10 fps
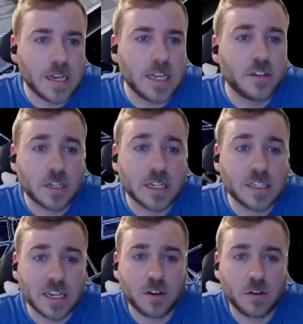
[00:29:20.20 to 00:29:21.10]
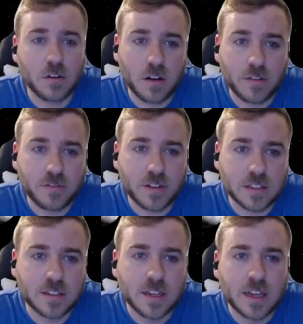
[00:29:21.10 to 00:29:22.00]
He took Executor on
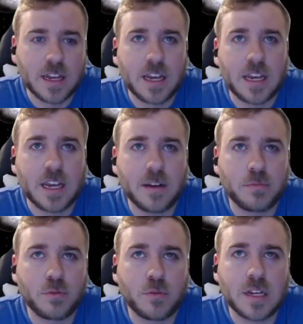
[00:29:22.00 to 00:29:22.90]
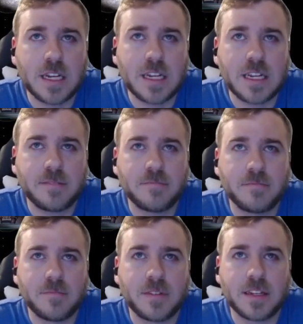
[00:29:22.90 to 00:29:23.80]
offense. He had a pretty,
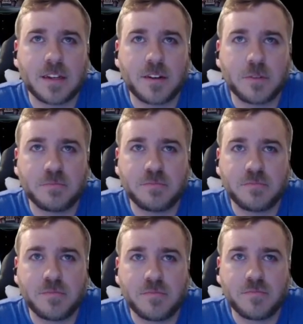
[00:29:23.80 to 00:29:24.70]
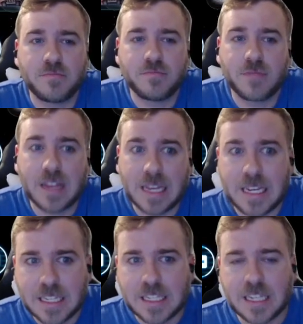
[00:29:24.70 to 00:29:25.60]
you know,
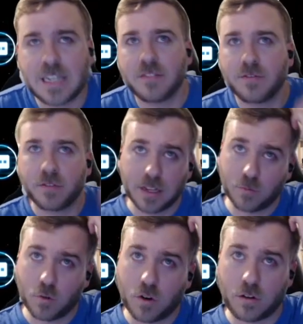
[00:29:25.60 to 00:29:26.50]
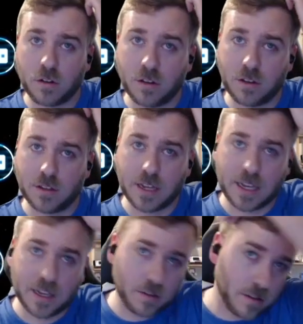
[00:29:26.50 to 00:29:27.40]
easy fleet wall to
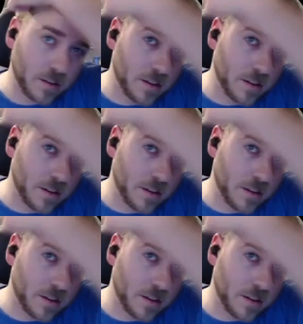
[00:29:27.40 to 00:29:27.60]
handle.